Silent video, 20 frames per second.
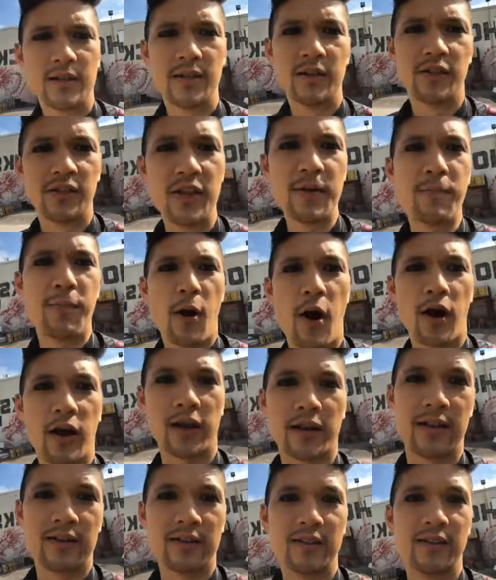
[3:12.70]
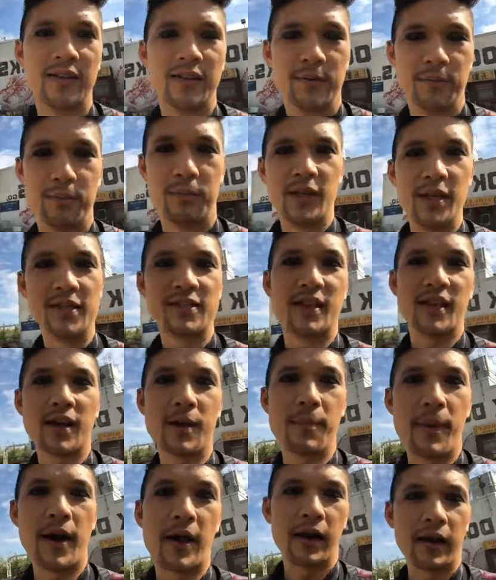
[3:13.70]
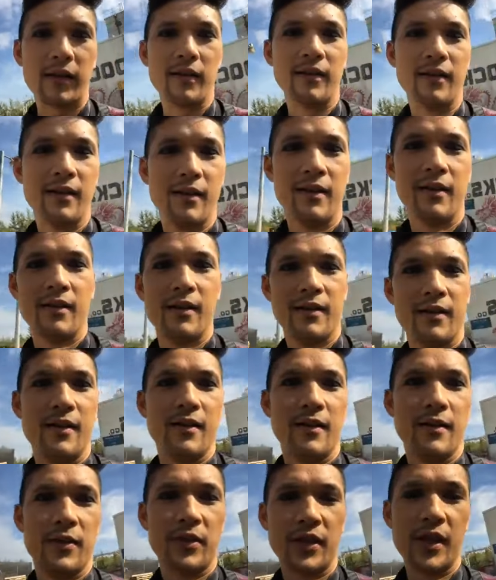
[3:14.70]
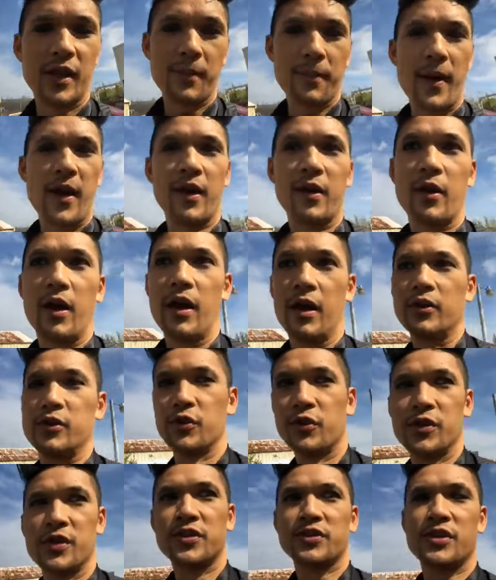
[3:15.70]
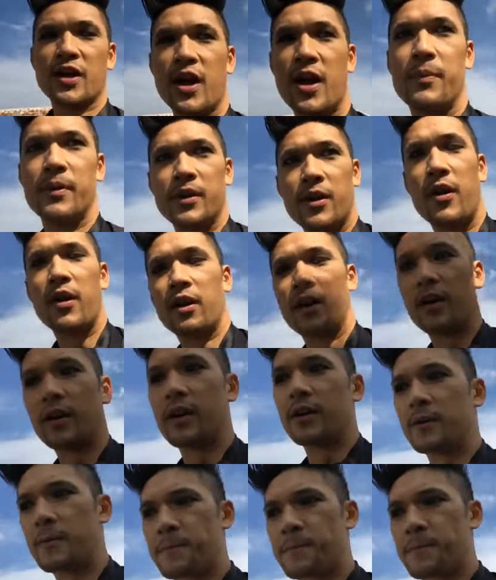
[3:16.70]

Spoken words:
Theme park, please think about it. Think about it during this time in our